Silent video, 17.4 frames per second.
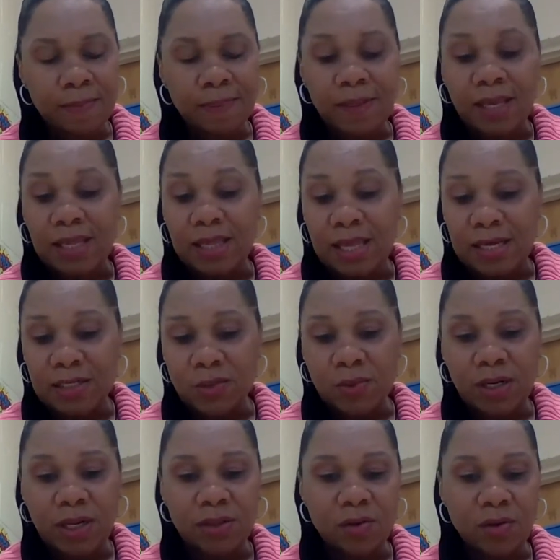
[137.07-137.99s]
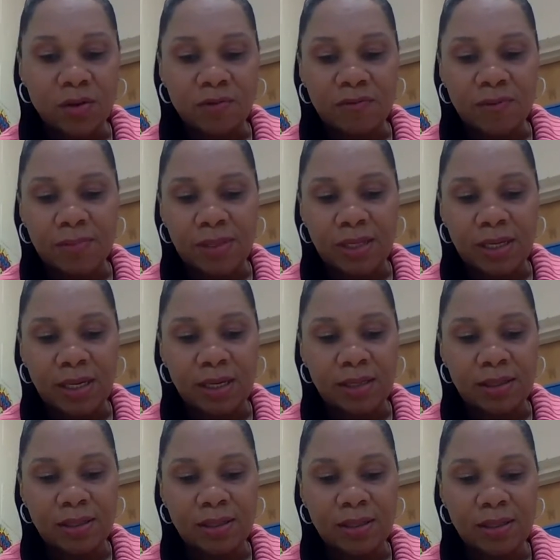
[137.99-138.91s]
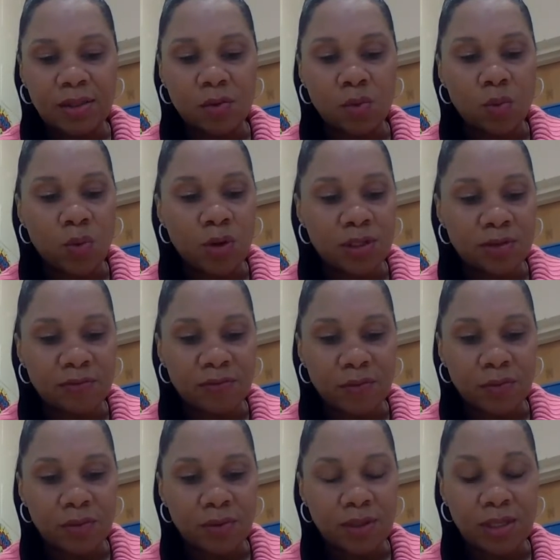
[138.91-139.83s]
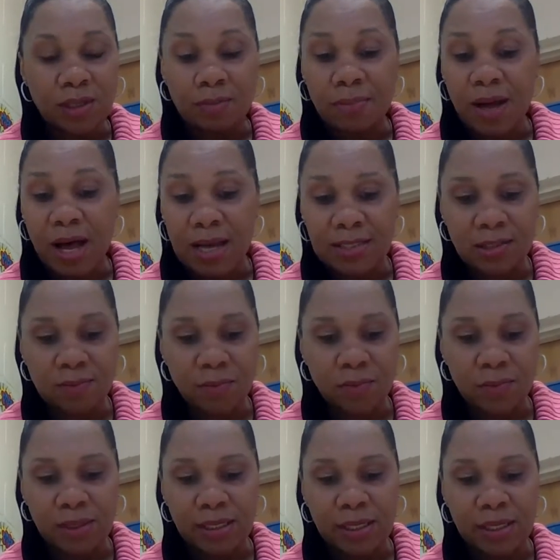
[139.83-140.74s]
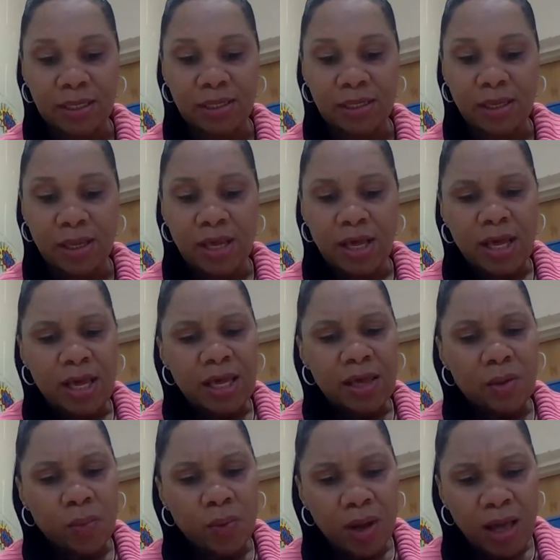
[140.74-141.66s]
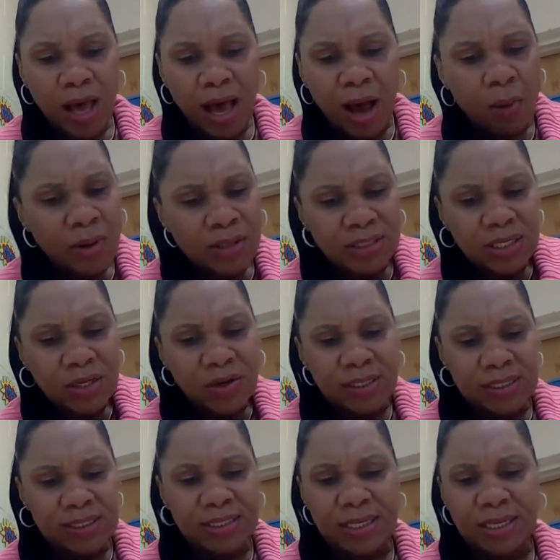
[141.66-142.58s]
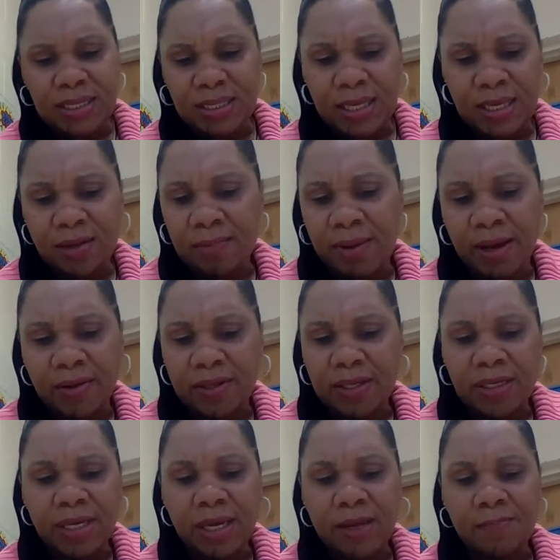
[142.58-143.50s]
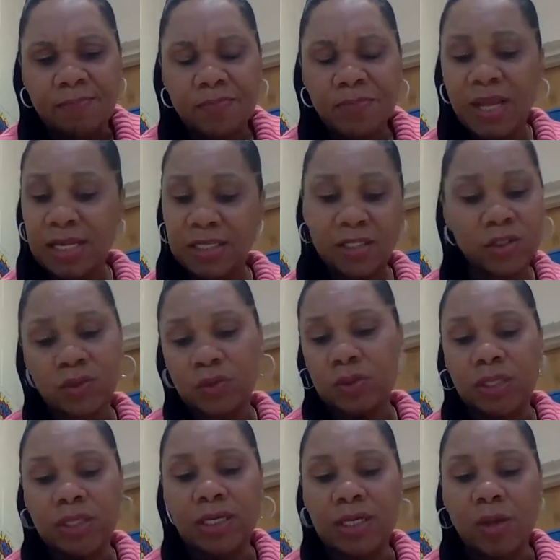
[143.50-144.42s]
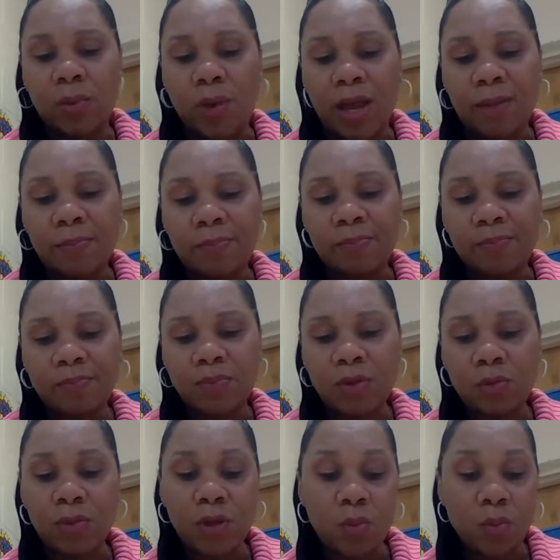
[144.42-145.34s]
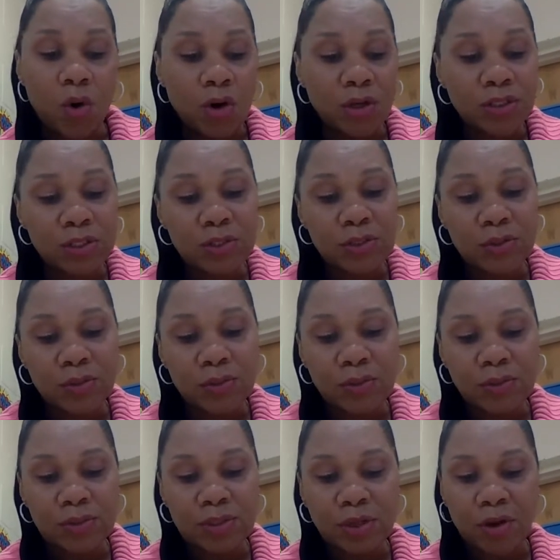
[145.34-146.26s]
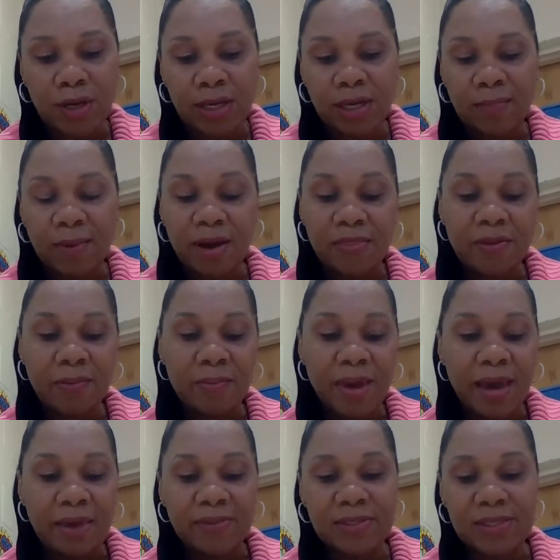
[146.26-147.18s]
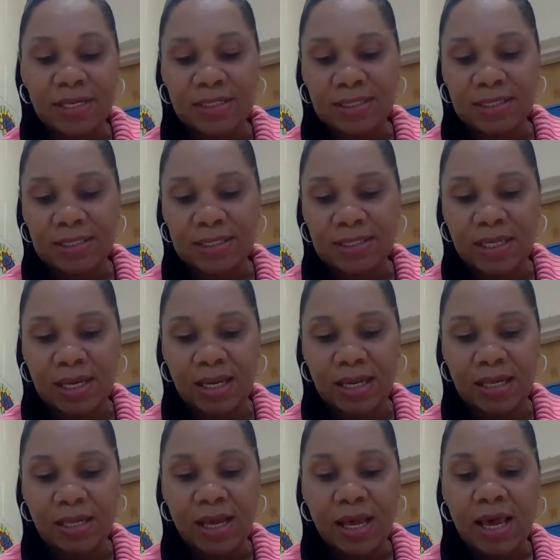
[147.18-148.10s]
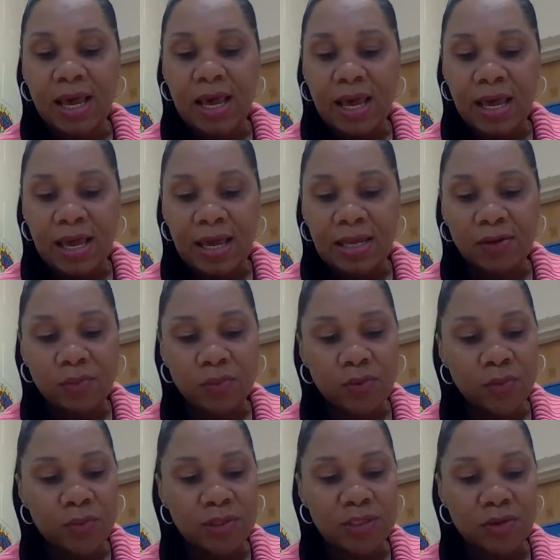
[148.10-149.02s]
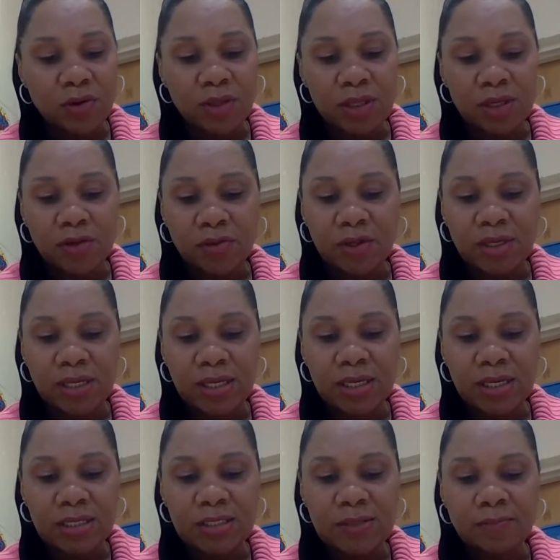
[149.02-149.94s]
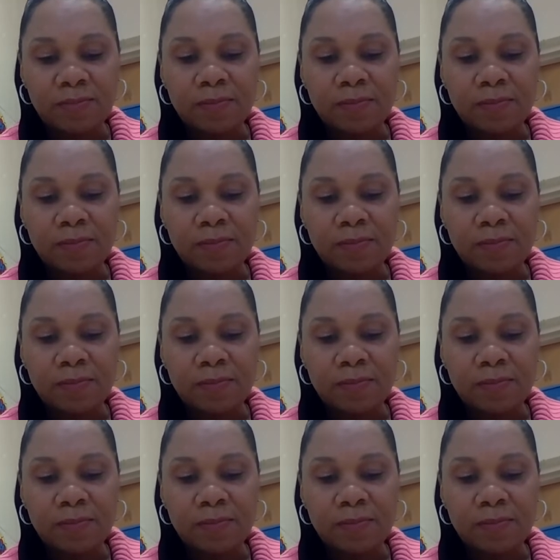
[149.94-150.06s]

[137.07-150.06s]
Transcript: And that's when I thought of a plan, the wonderful, impossible plan. I wasn't going to say a thing about it yet, not to Julie anyway. We walked to school talking about the math test instead, and when we saw the other kids,